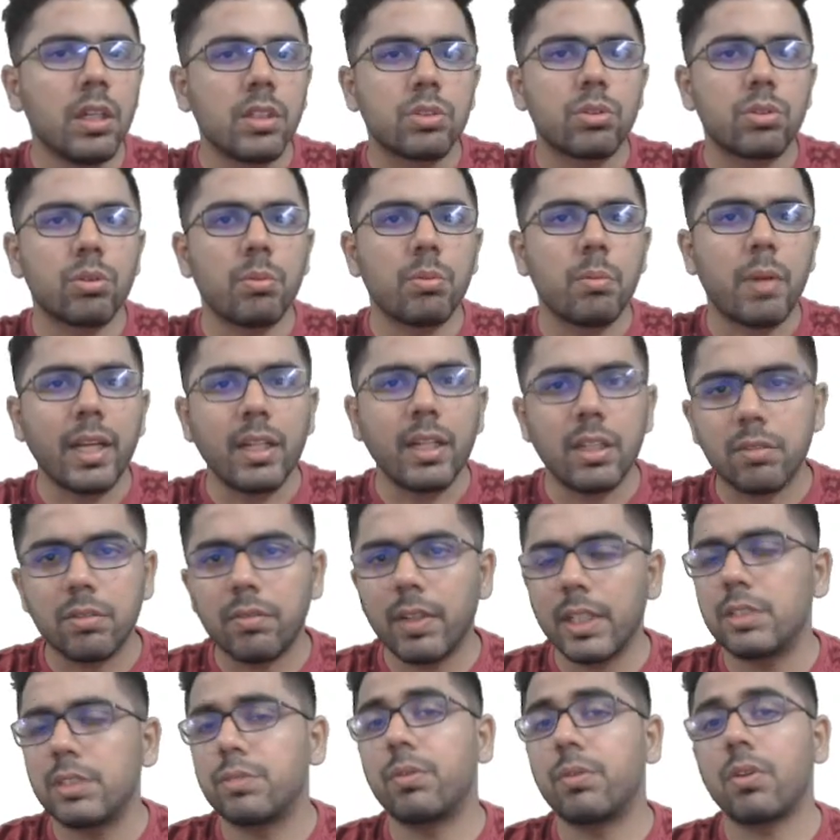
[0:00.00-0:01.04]
So my
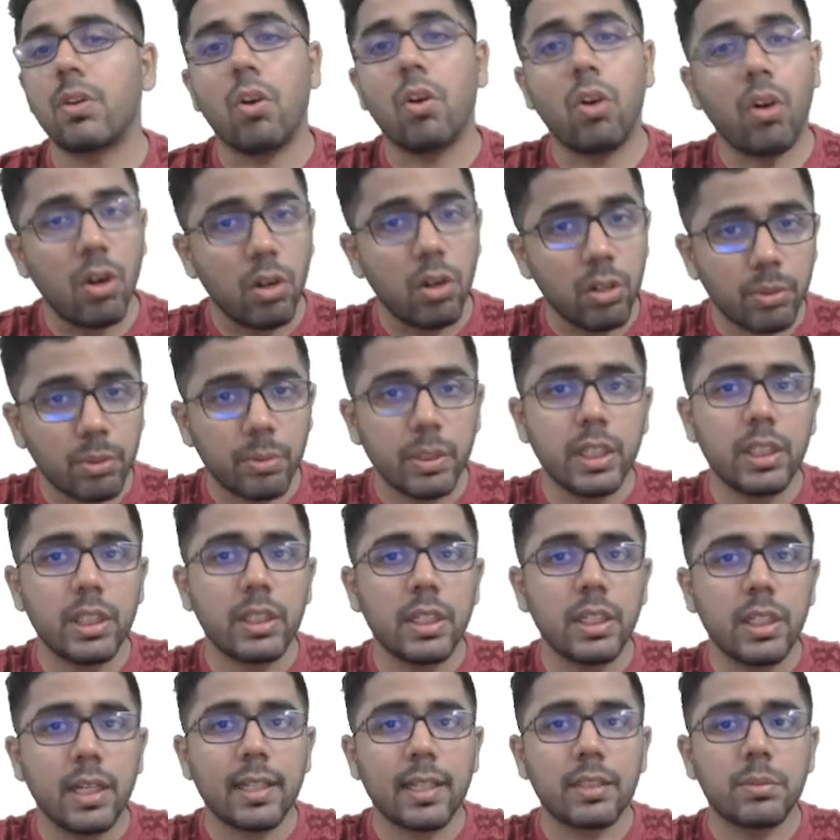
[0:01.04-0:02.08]
advice for all
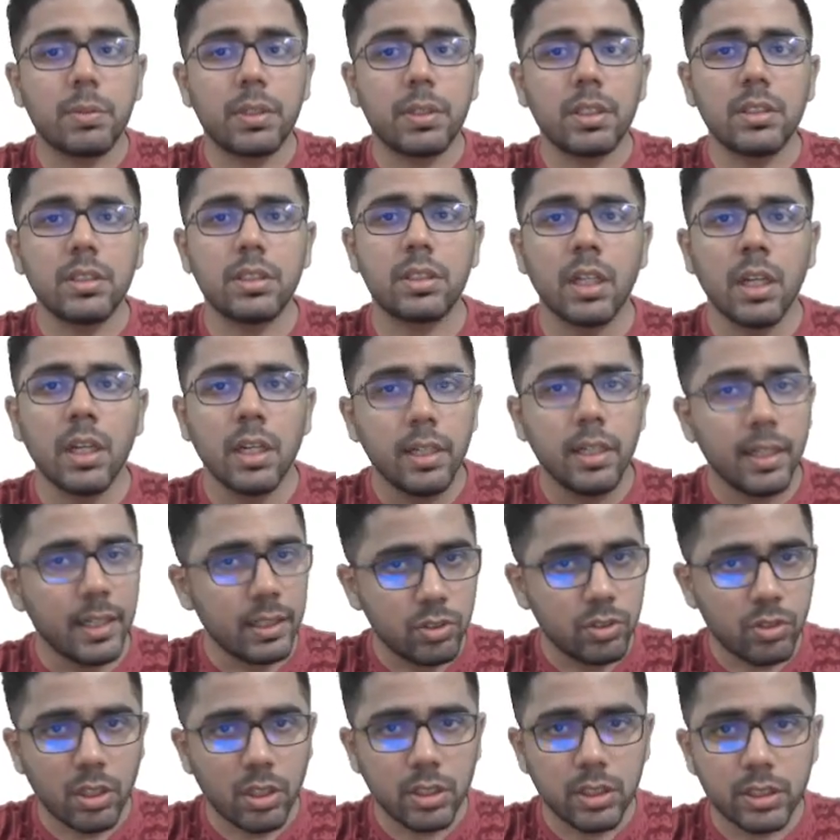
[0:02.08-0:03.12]
23 aspirants:
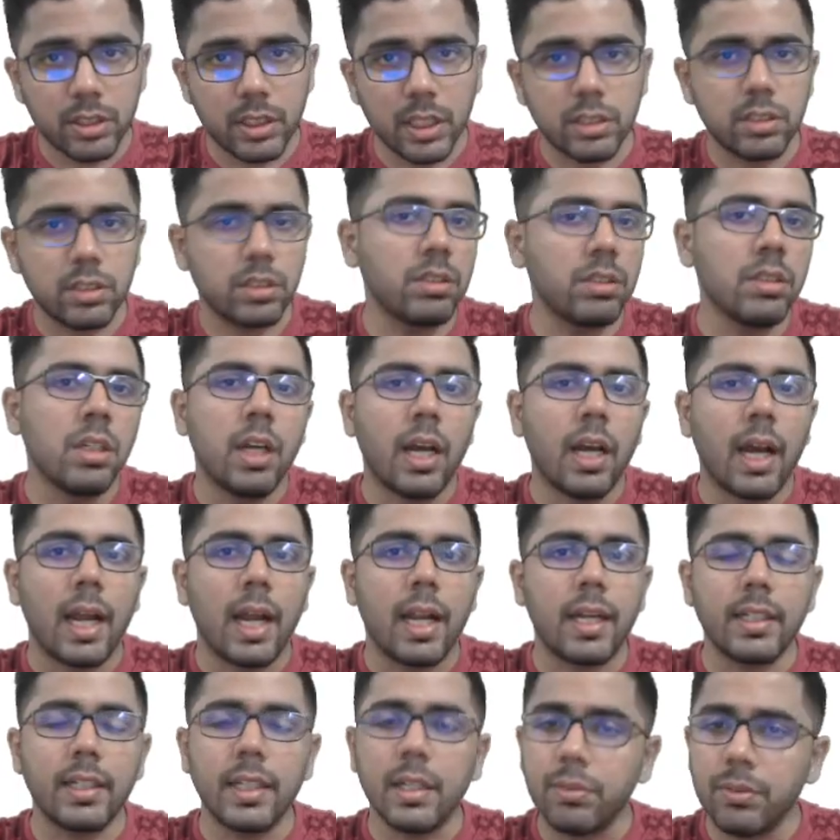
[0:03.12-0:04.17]
enjoy the session,
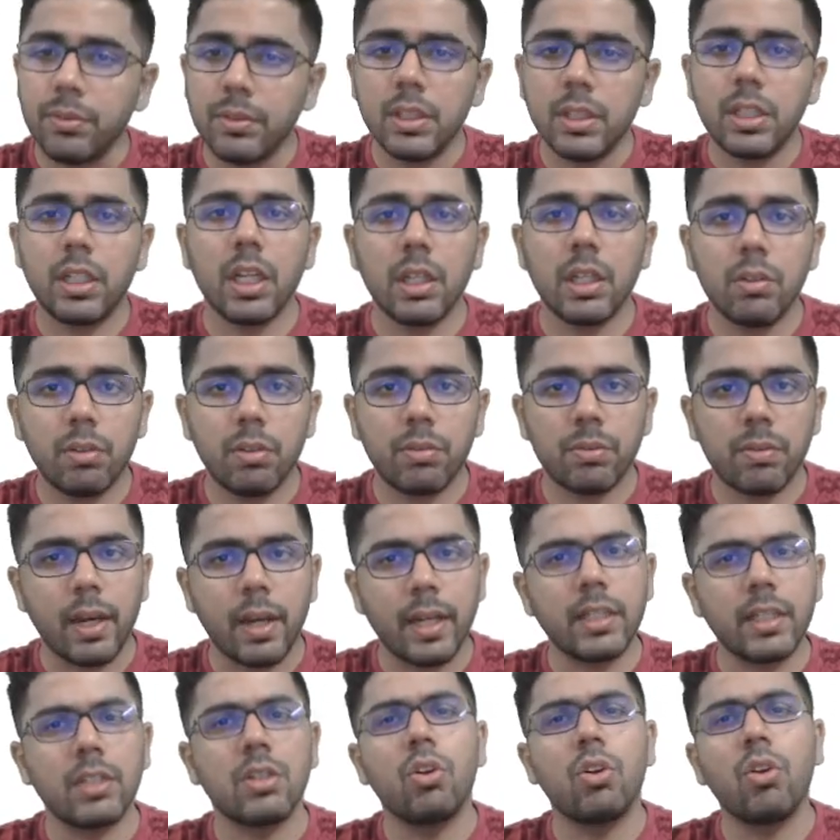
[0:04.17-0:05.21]
and definitely you will
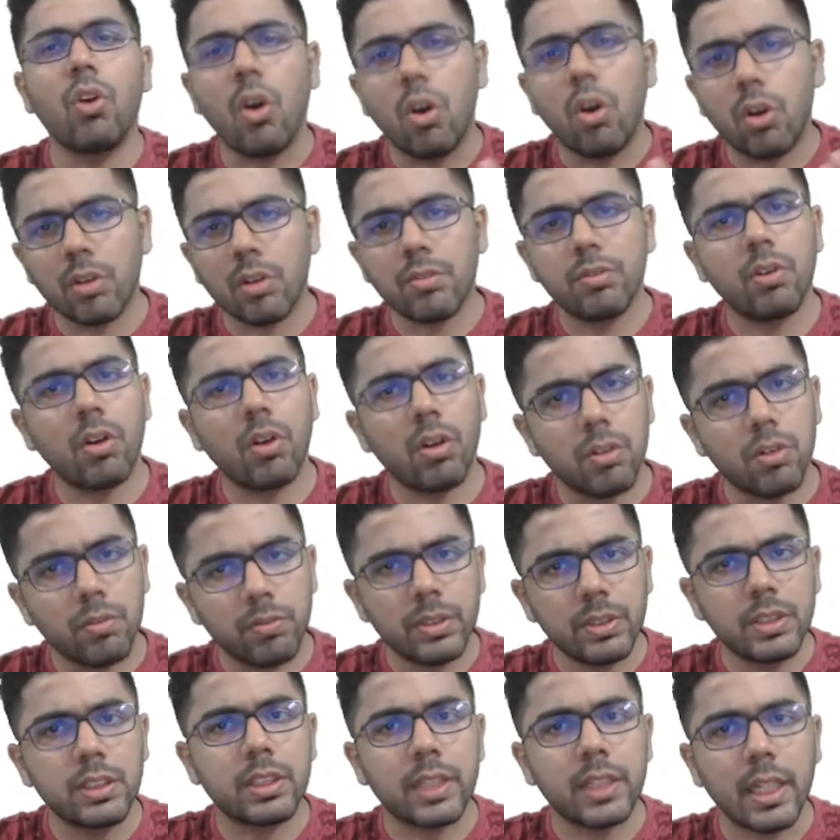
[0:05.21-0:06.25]
find a lot of
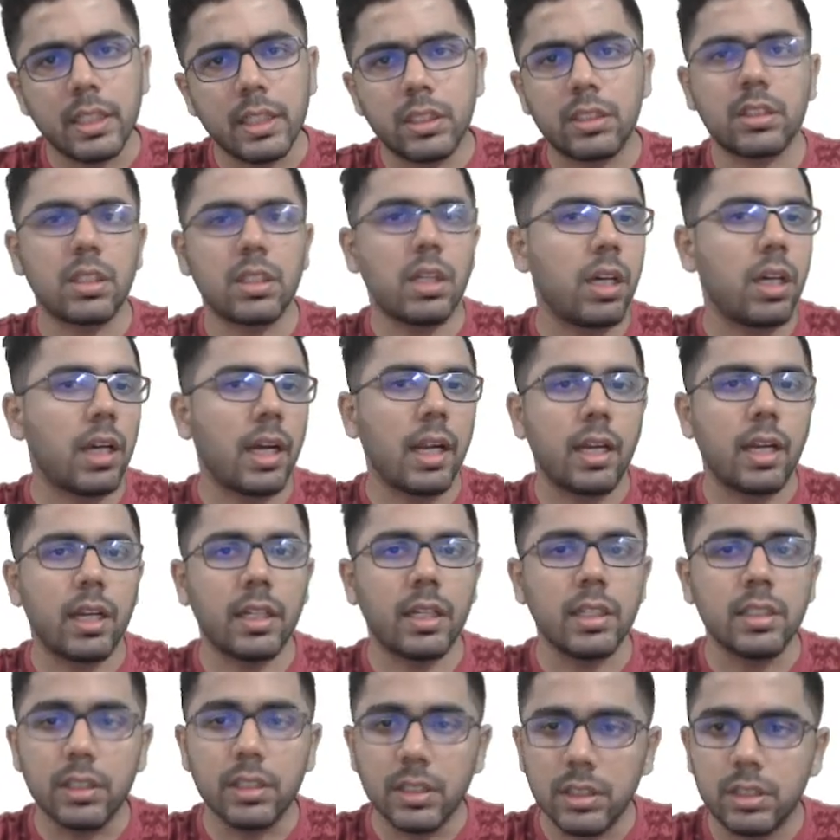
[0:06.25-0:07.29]
insights
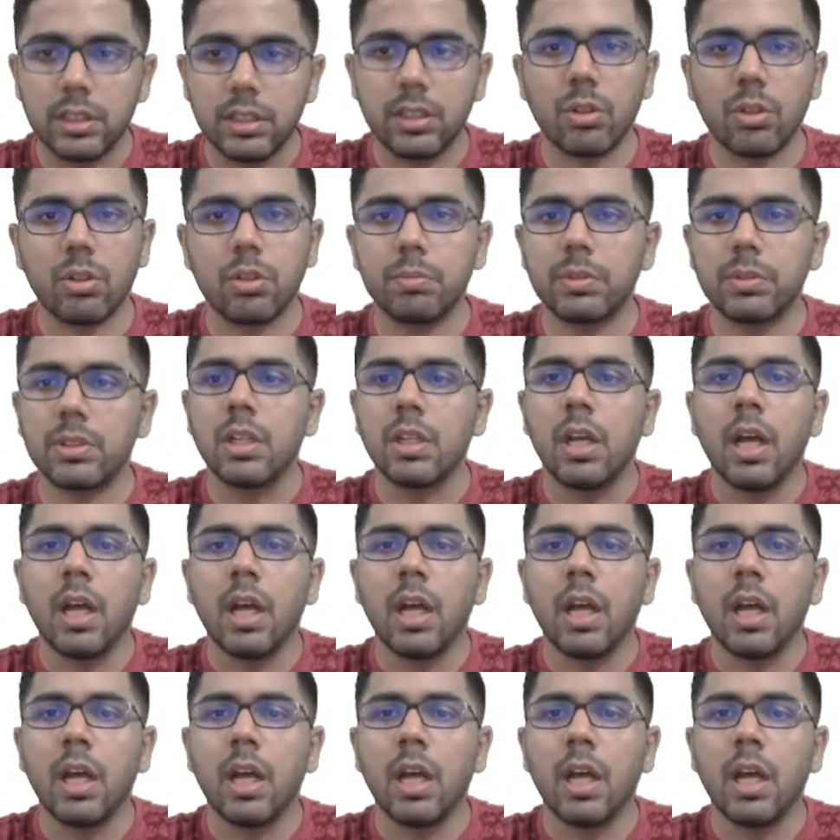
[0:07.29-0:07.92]
in these theorems.